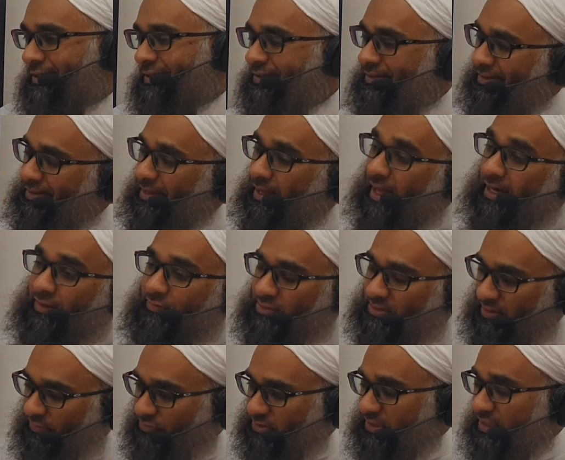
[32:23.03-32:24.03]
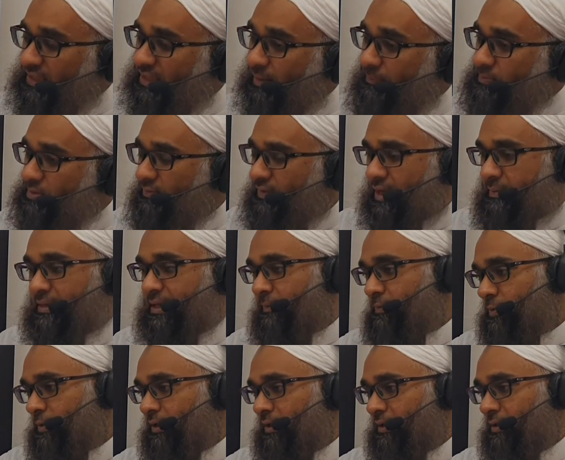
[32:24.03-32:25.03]
it. And if a tafsir comes of it, it
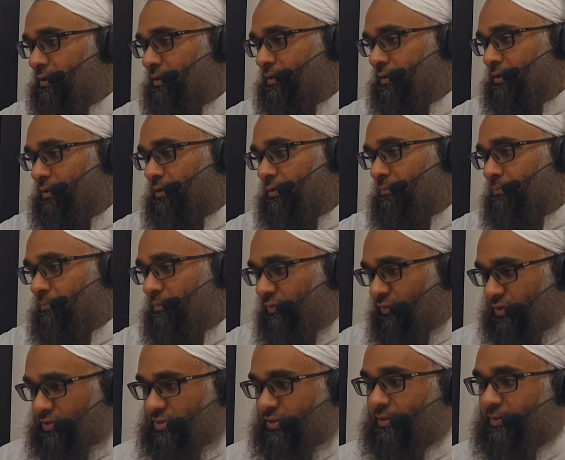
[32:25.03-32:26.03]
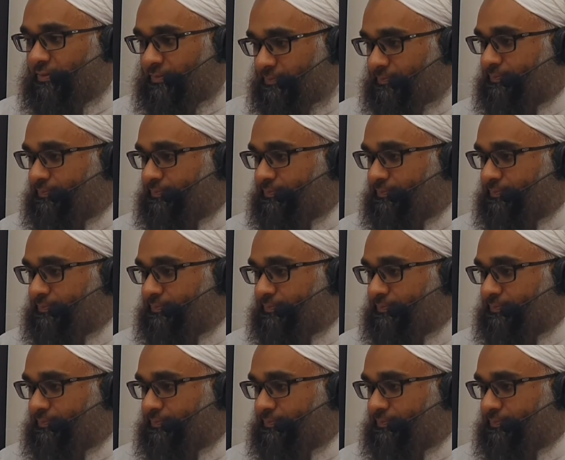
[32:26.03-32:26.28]
becomes what? Mufassar.